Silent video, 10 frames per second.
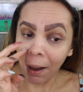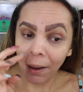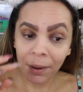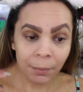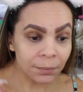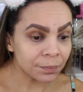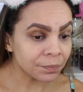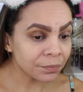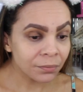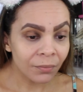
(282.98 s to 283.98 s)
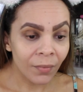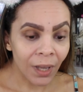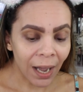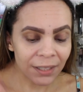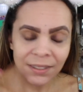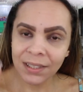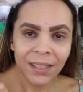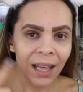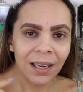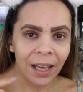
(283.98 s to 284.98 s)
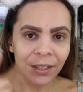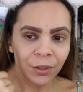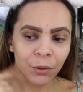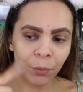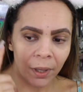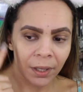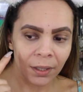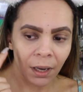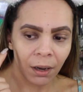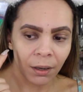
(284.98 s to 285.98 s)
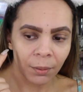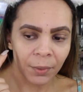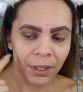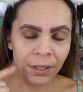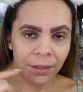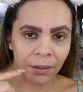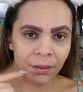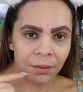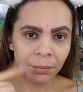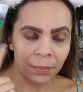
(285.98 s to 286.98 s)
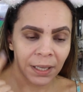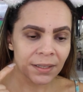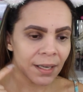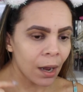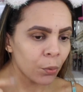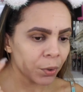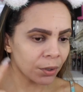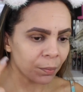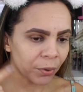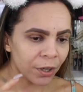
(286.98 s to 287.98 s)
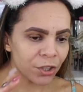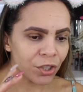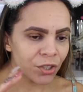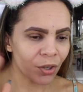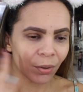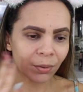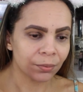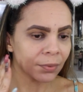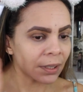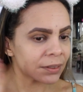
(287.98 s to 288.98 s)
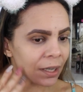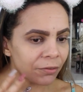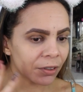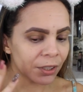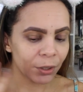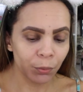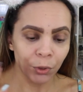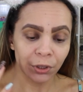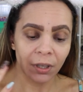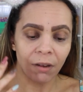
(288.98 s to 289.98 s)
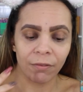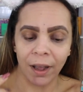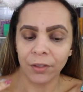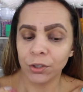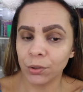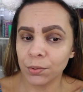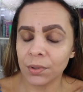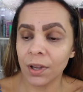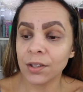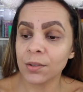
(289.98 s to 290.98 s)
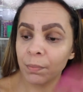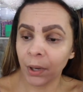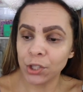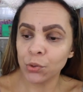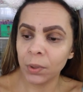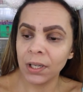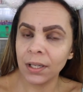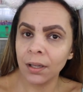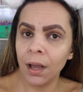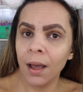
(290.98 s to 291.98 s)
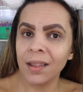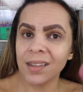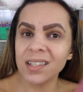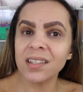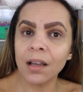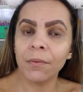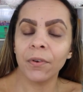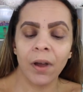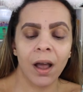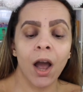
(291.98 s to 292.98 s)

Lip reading: I did not like the way it blended out with the brush, so I definitely would rather use a sponge with it. This stuff